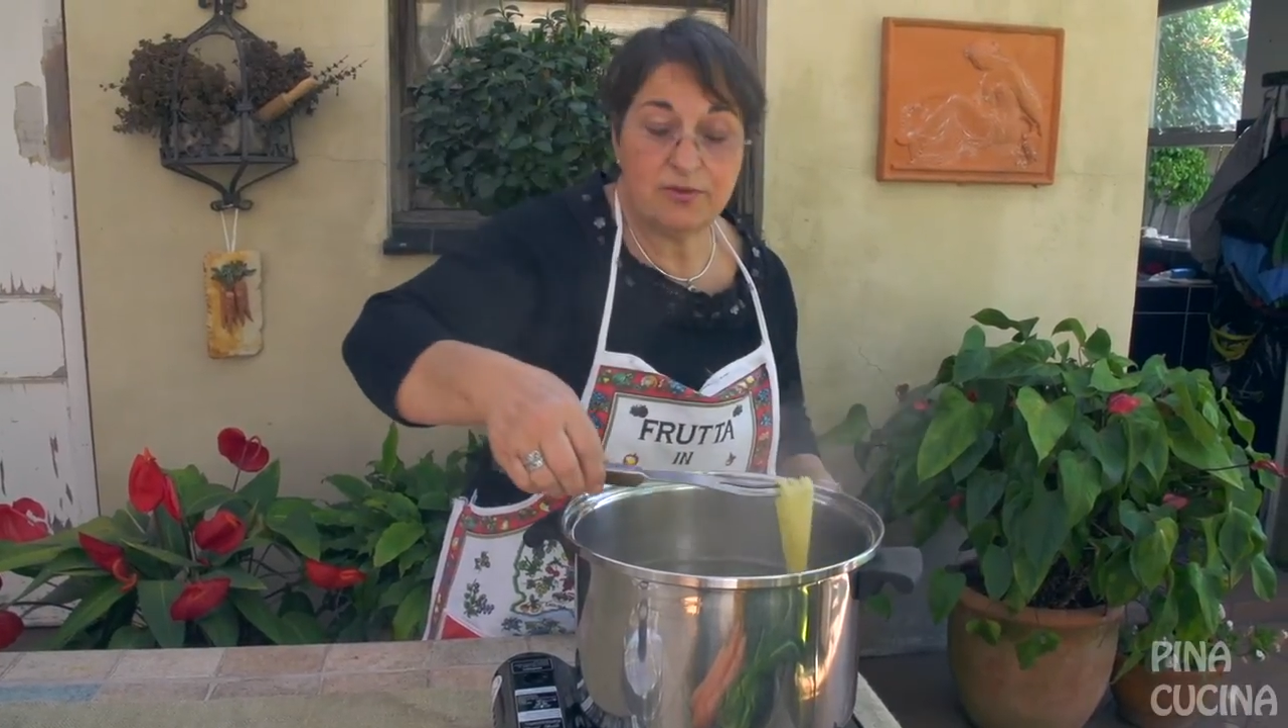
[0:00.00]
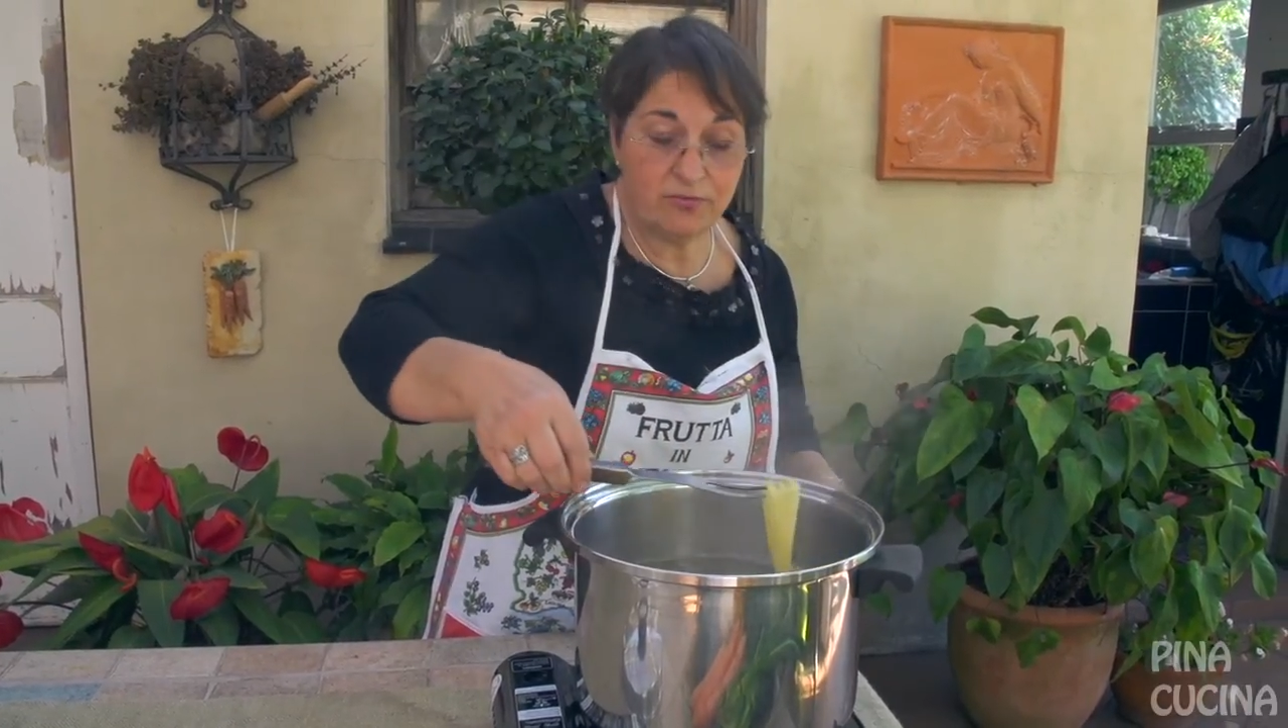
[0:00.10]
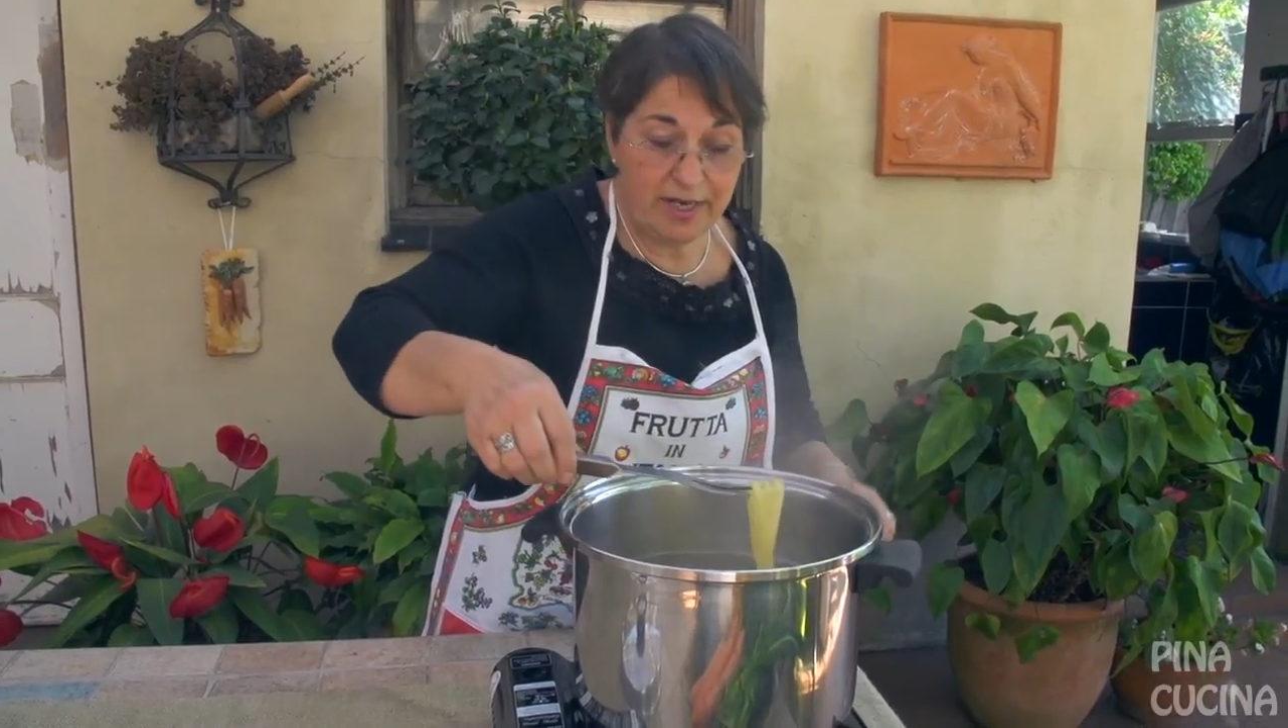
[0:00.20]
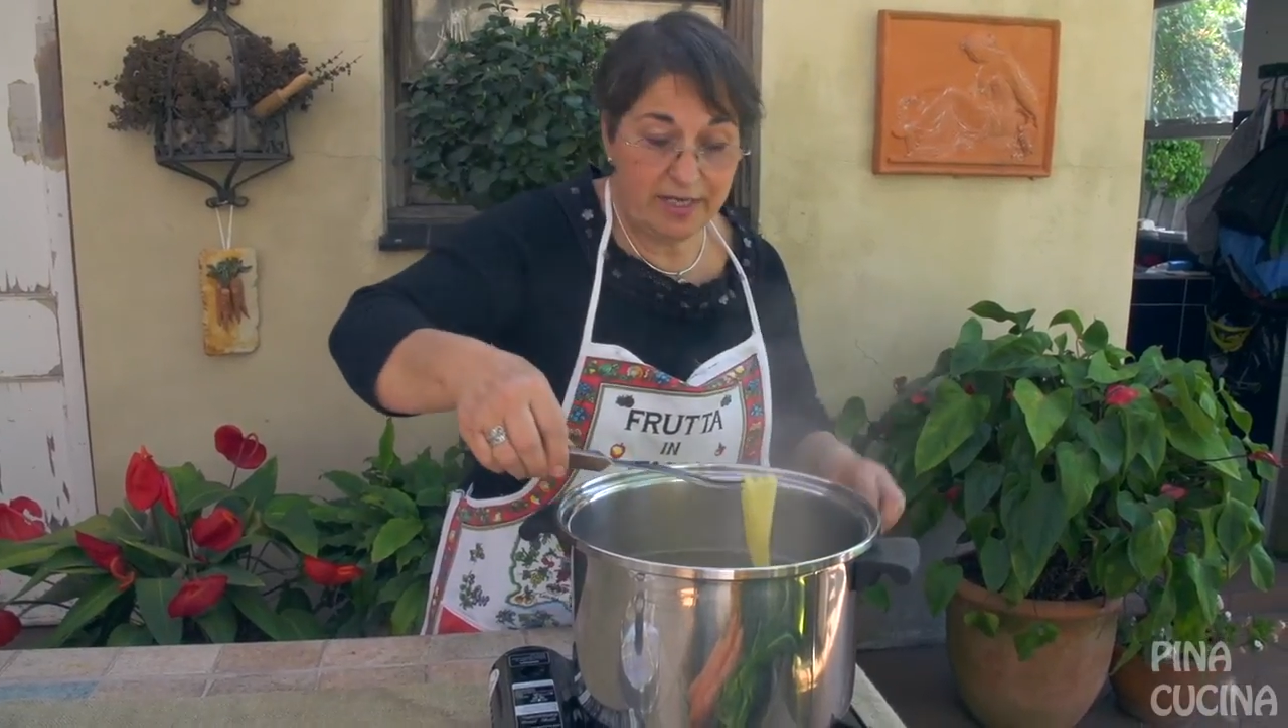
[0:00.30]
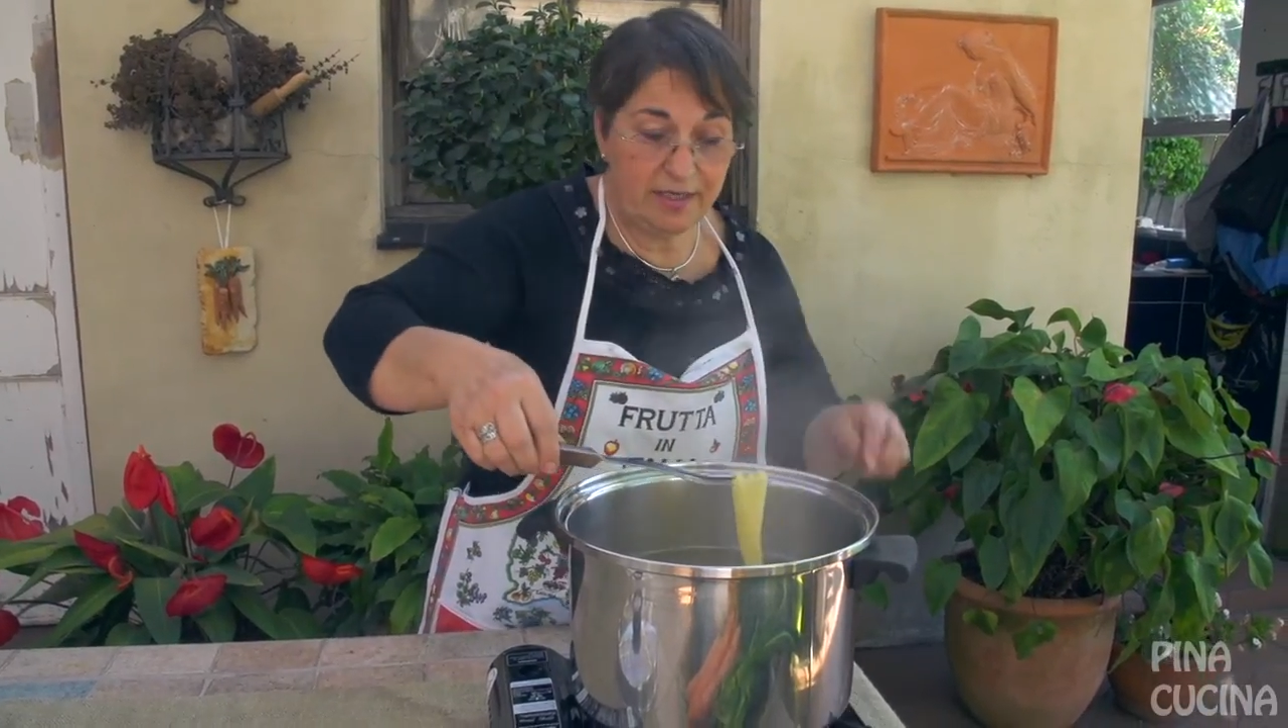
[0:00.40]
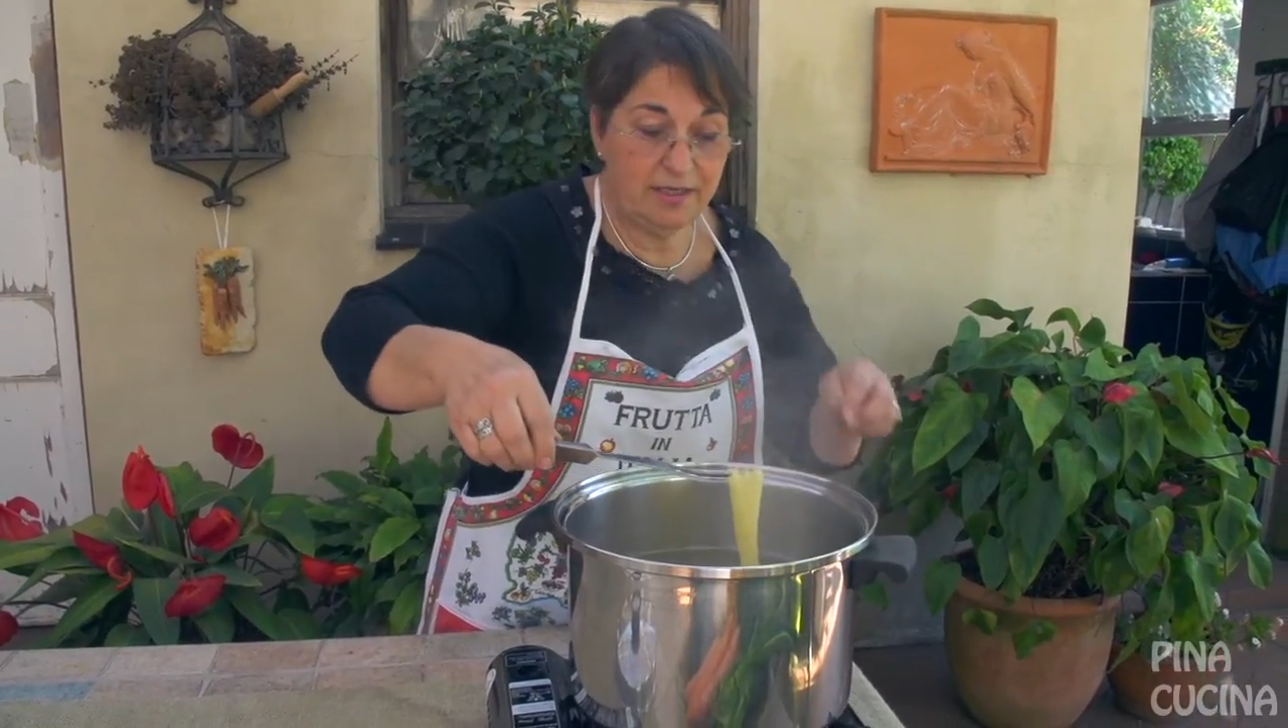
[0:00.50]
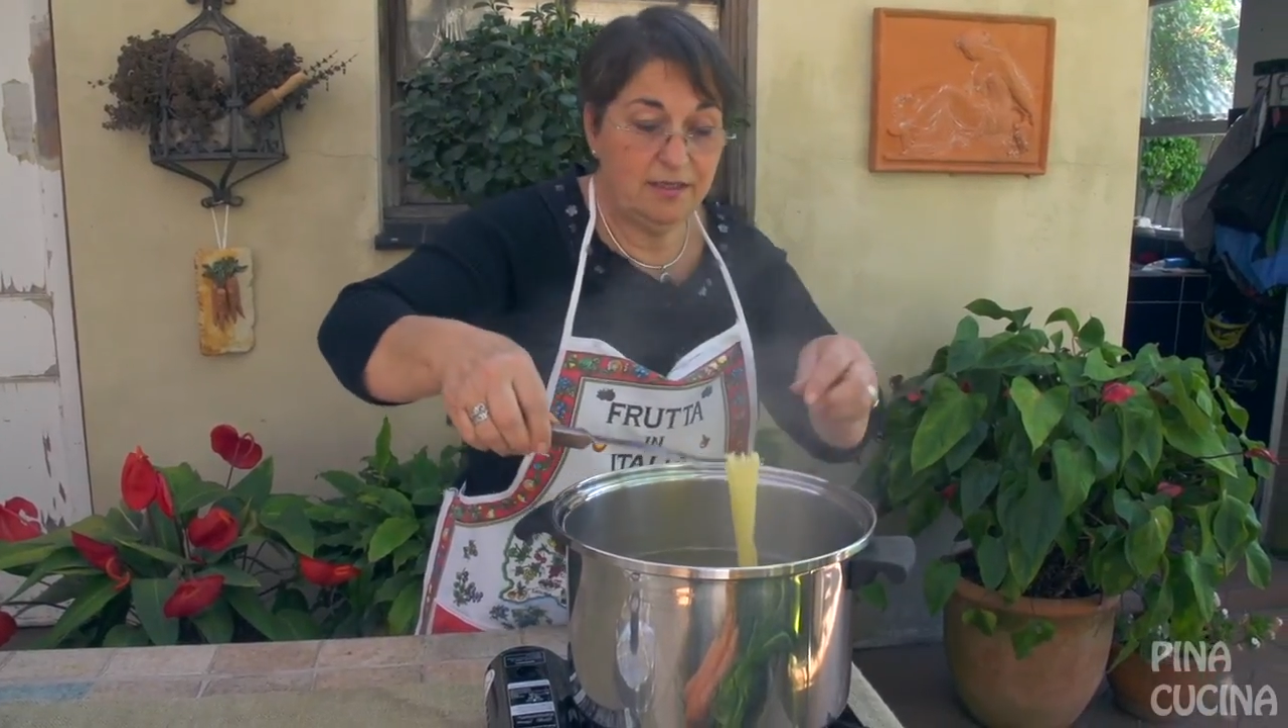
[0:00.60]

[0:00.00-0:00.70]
ready,